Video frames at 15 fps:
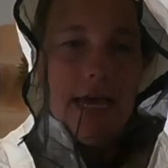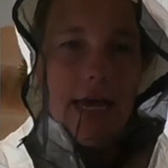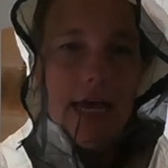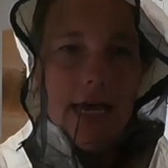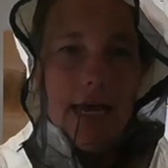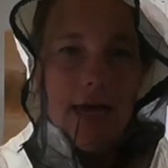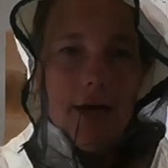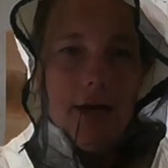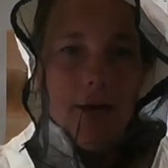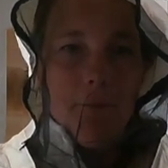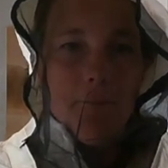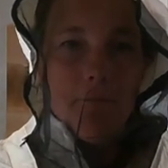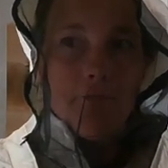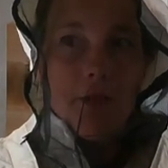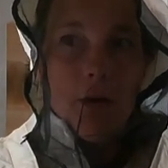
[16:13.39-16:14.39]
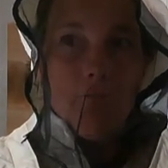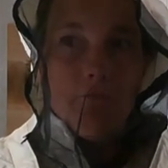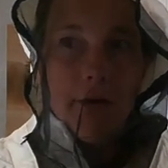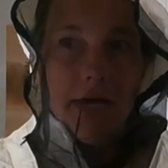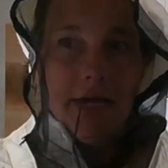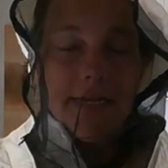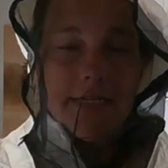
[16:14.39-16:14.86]

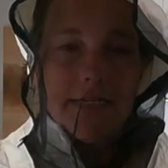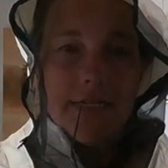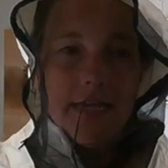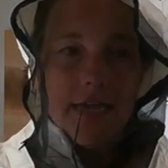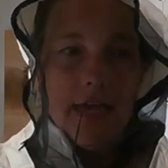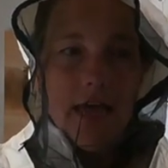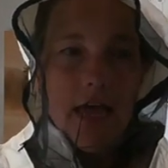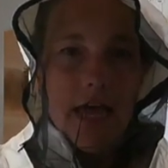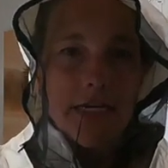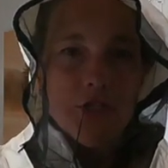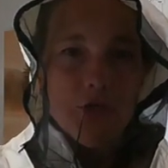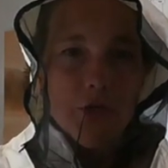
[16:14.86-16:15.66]
but I